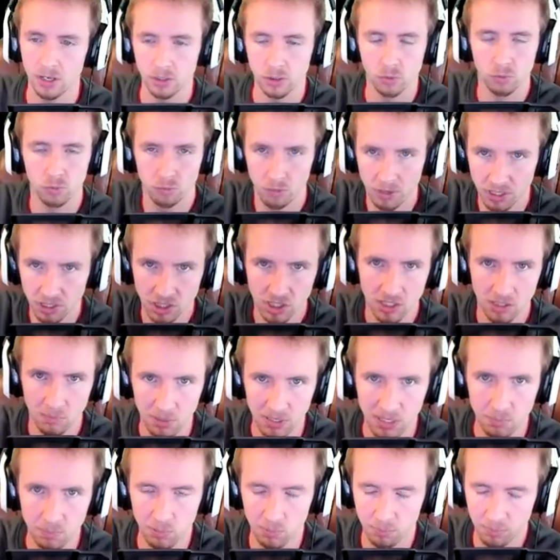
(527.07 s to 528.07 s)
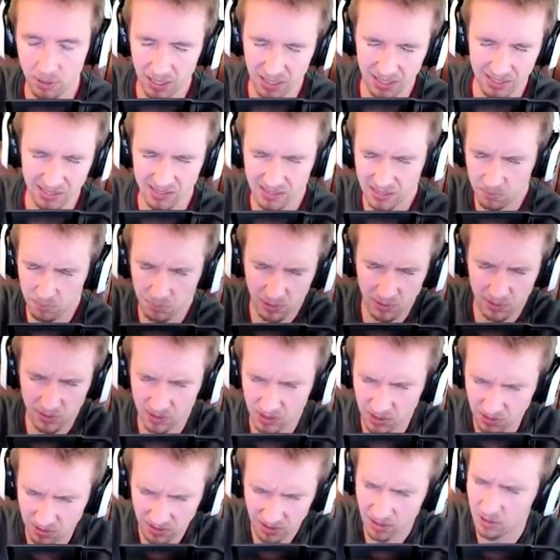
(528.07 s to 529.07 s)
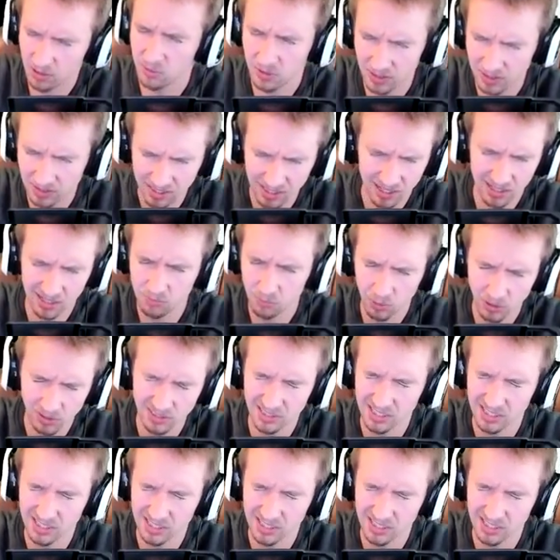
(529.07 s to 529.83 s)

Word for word: you're rushing people past it because you know that tier 1,